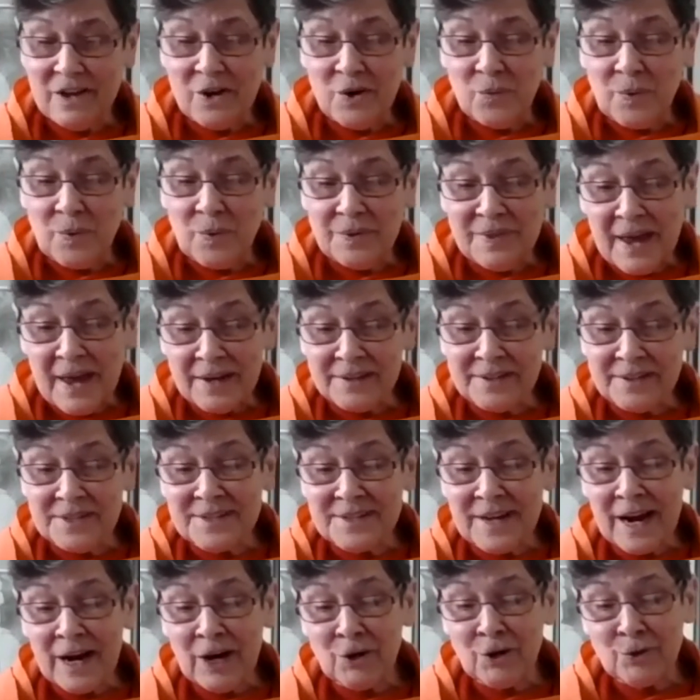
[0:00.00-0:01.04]
When that
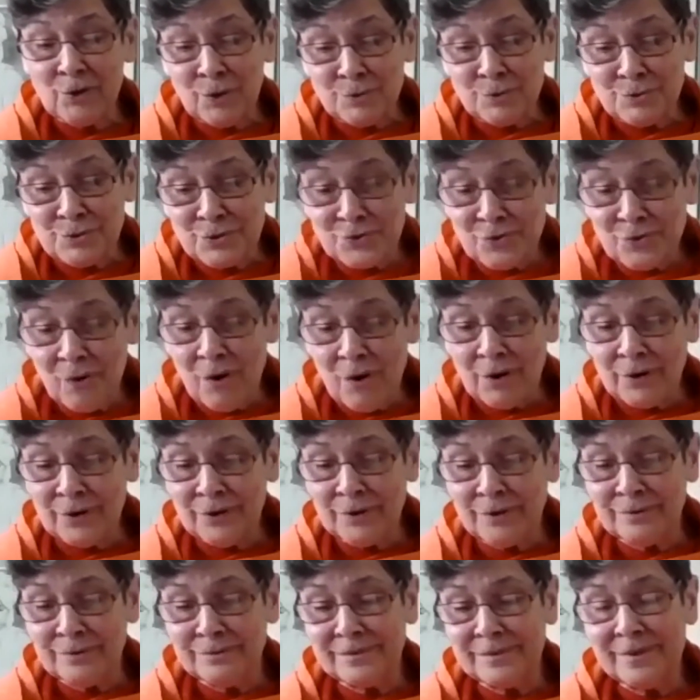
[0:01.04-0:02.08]
desire grows
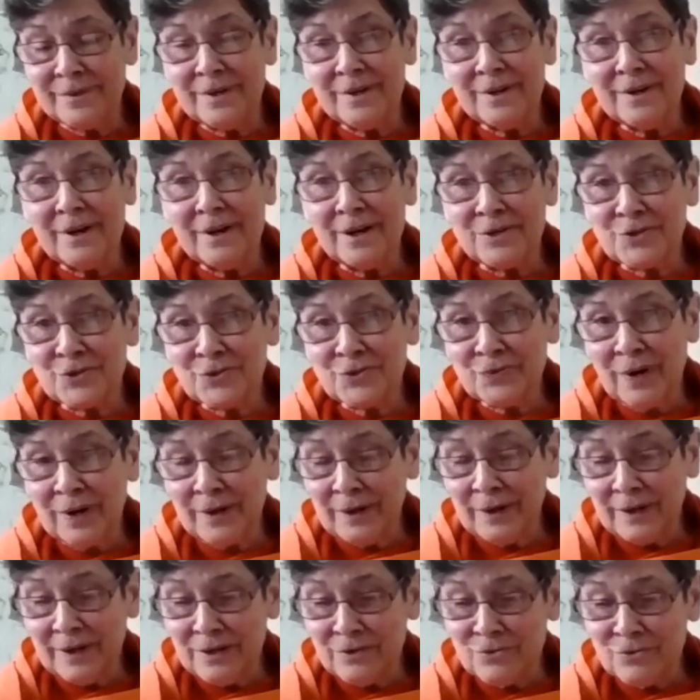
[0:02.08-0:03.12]
stronger, a
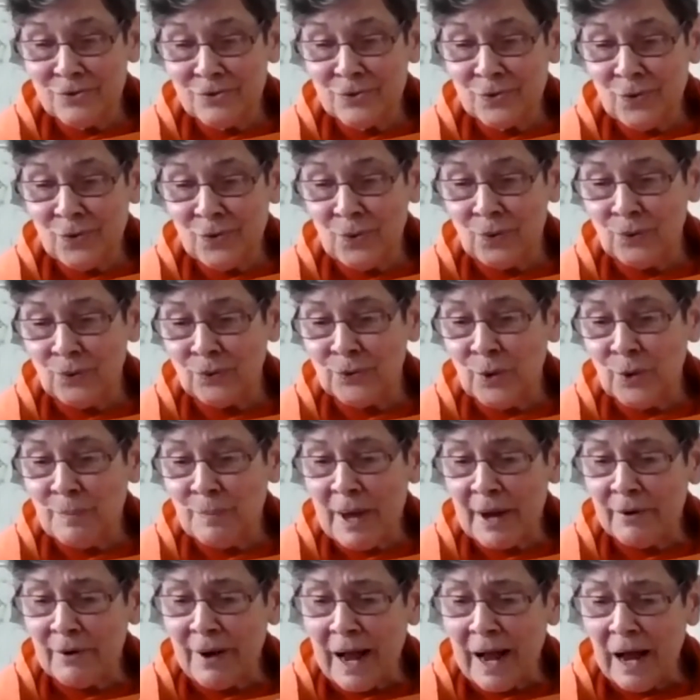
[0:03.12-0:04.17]
struggling soul, no
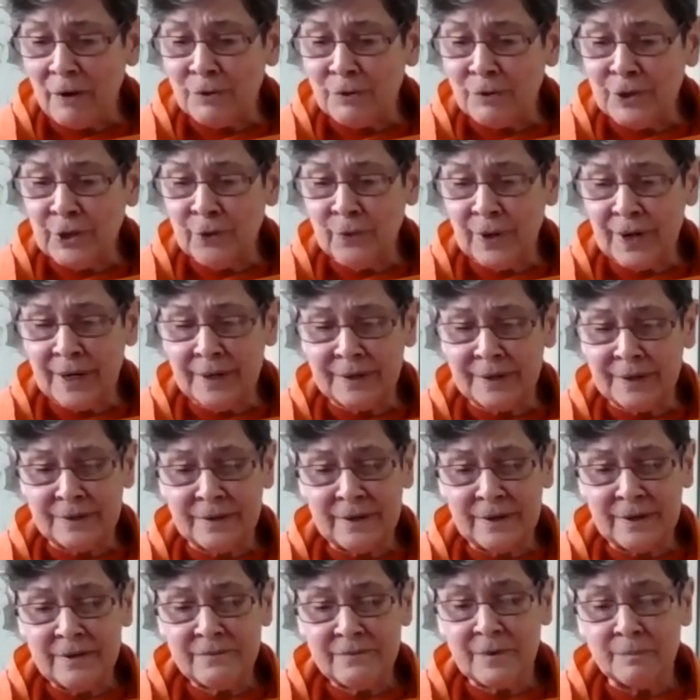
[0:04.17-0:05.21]
matter how degraded
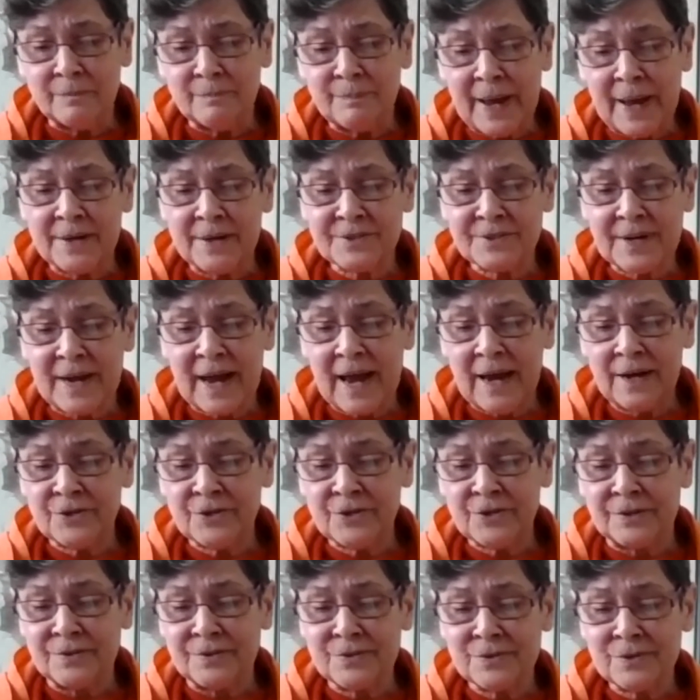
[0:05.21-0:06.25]
from past
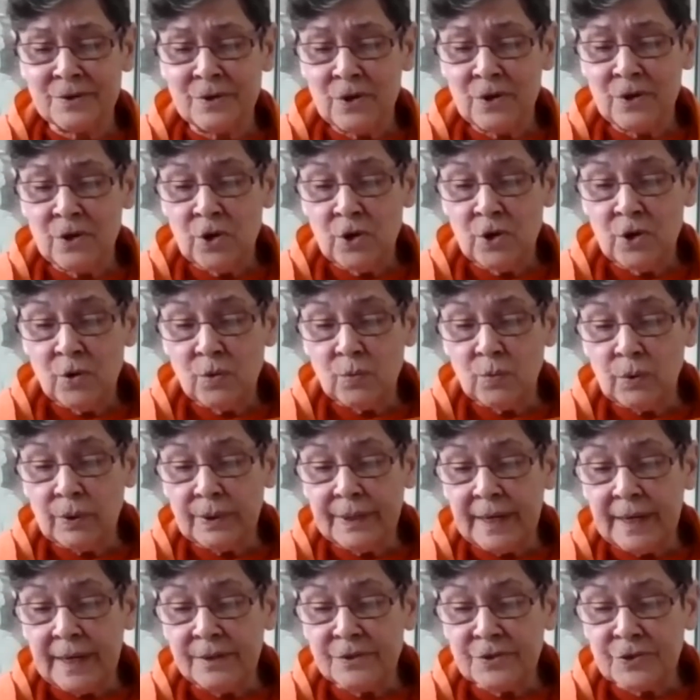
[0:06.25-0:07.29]
actions, will
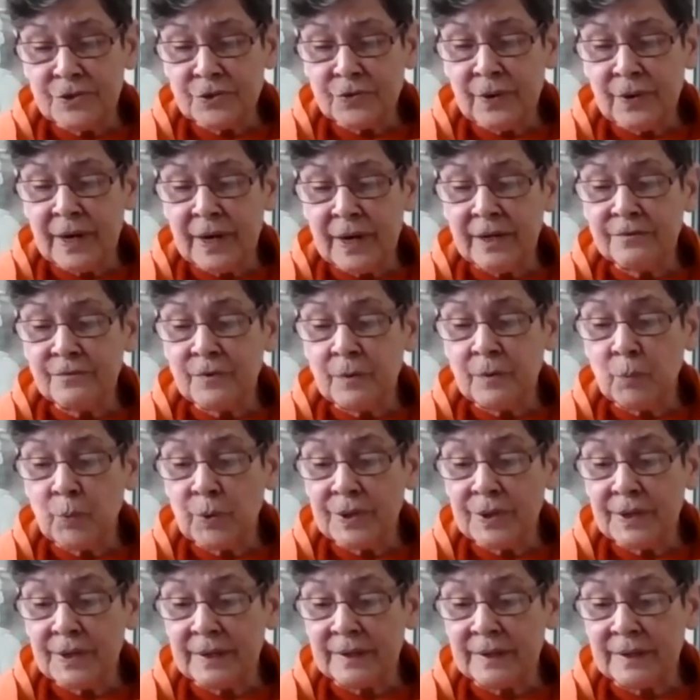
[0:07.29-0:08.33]
gain strength from
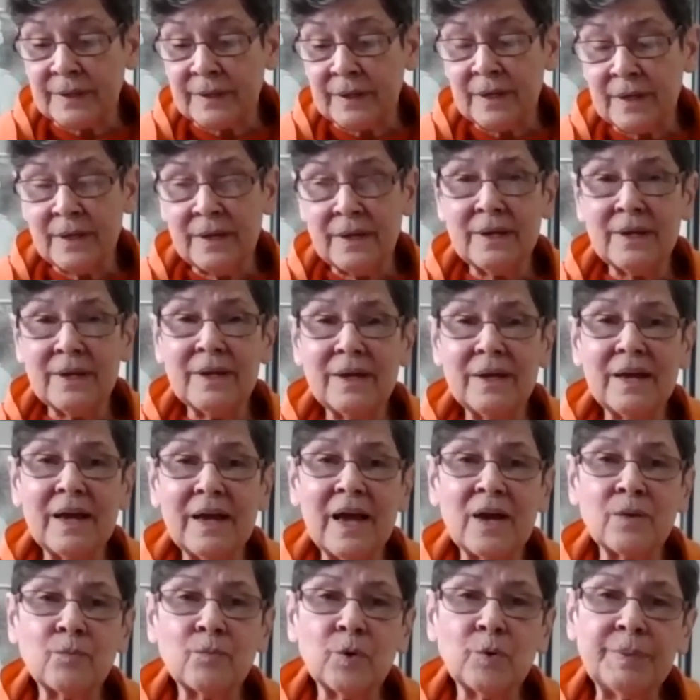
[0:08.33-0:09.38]
within
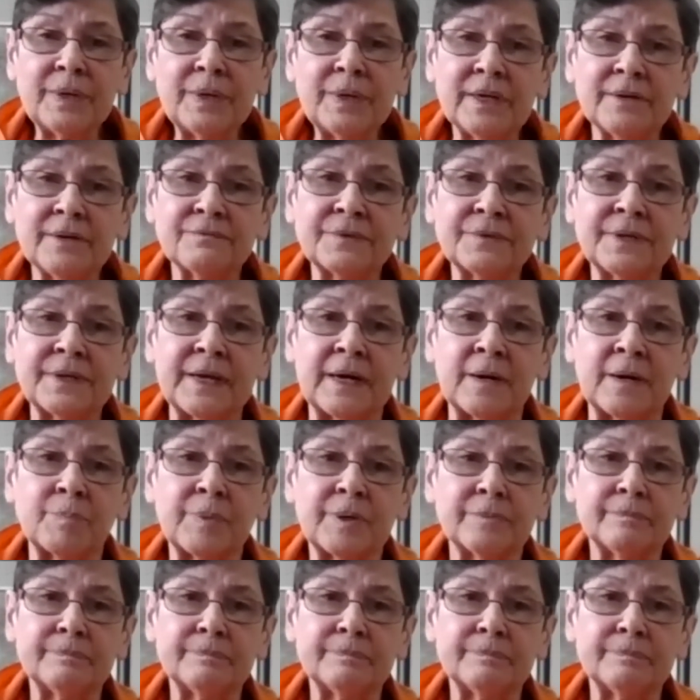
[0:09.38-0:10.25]
and will be lifted up.